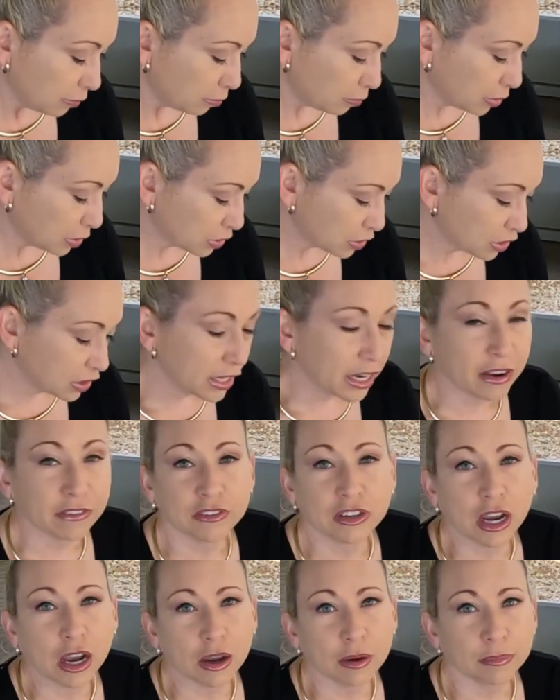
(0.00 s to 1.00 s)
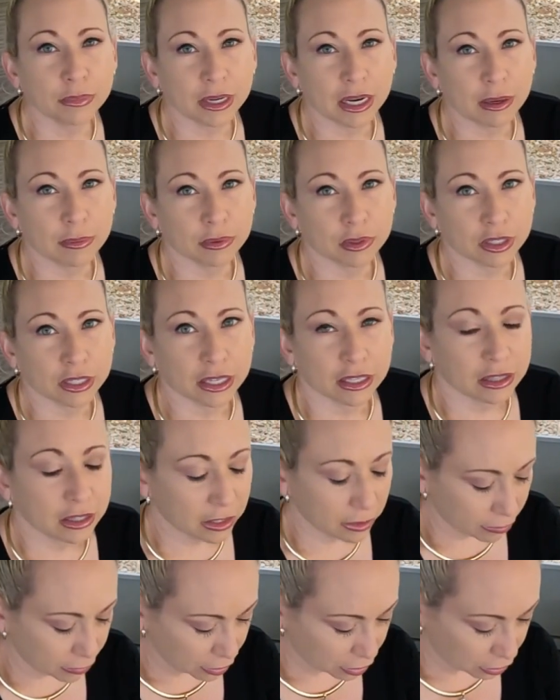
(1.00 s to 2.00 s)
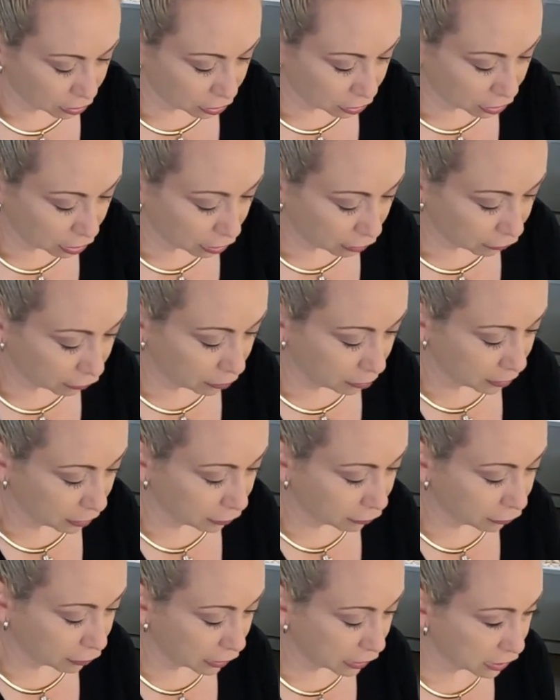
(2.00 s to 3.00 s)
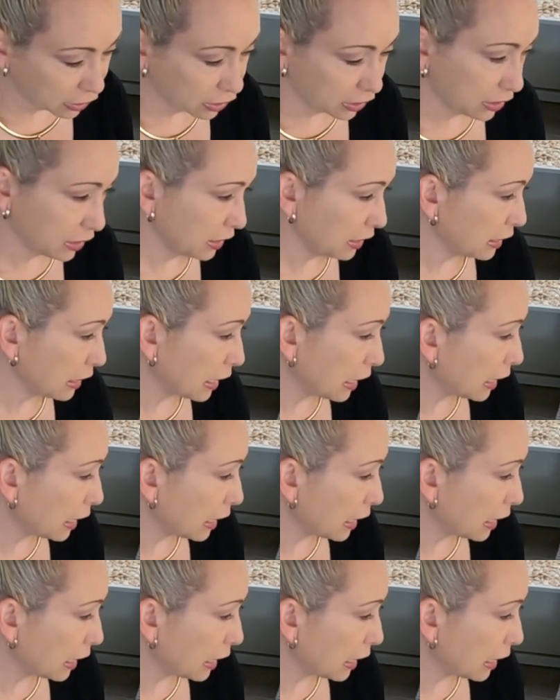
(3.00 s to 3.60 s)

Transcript: personally I've not been able to get them to start from the fresh seed.